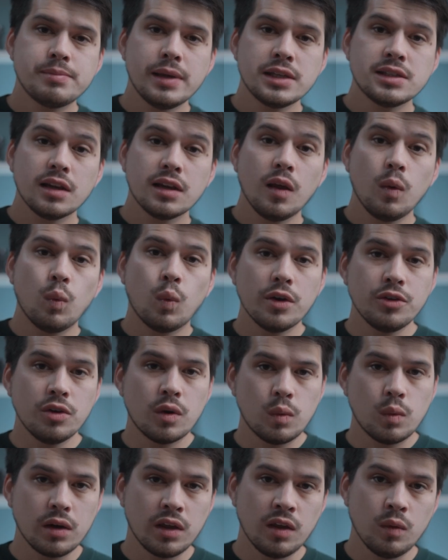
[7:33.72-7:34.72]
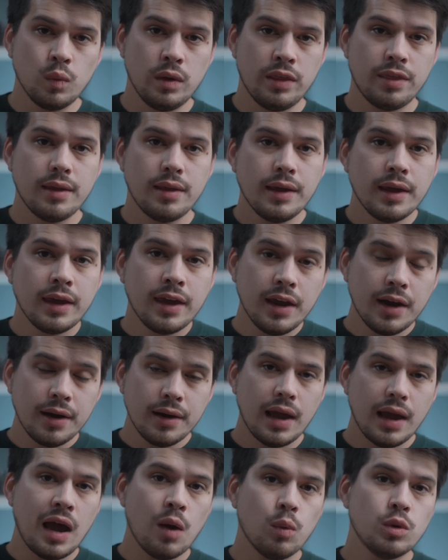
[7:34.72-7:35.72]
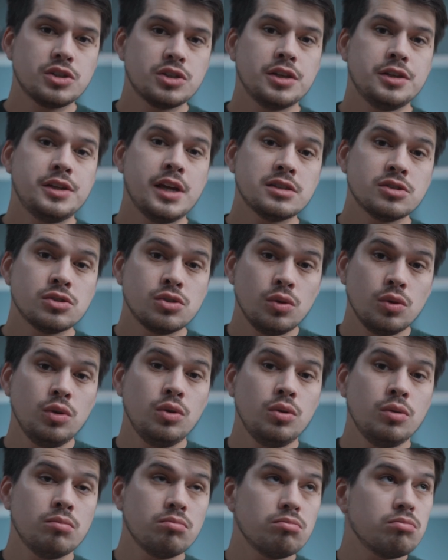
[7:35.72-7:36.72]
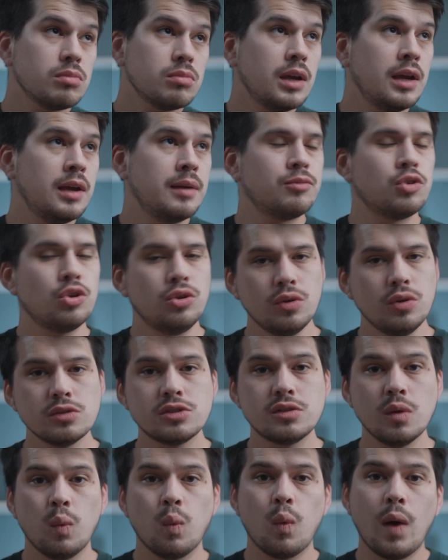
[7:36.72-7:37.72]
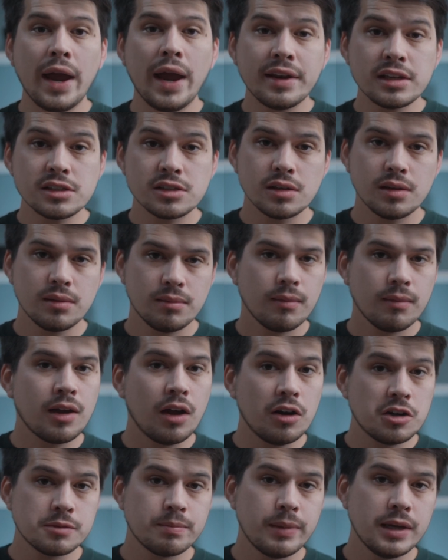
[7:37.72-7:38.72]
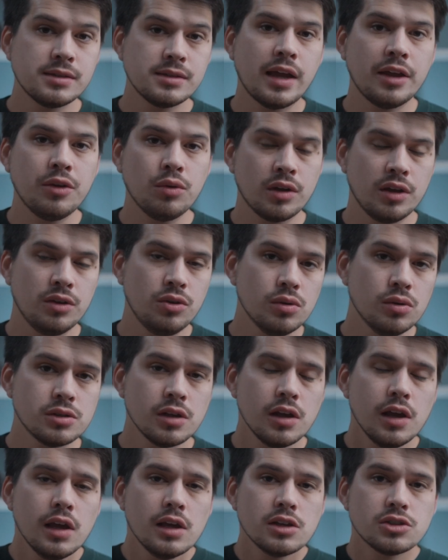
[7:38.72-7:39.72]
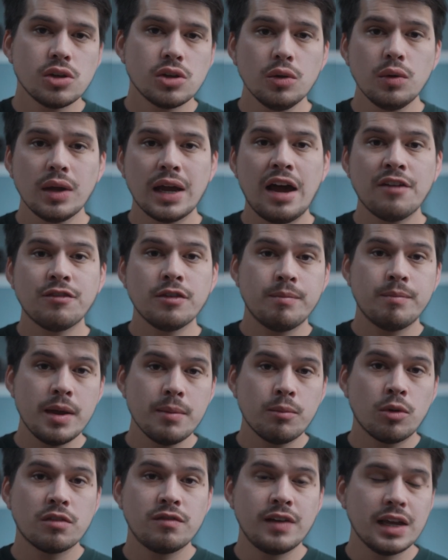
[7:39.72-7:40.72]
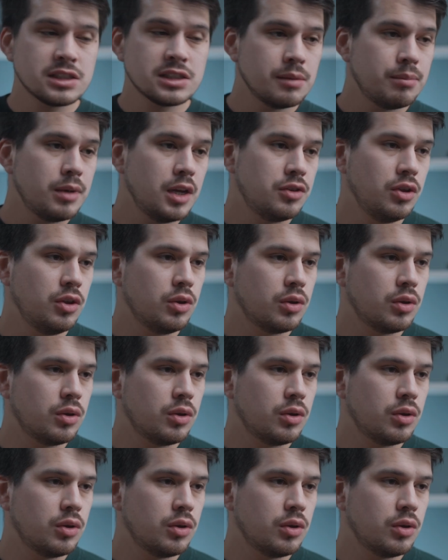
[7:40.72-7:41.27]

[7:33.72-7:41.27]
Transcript: basically what you're working with. Here, I would suggest to you to use the widest color space that you can use, so you have a bit more flexibility.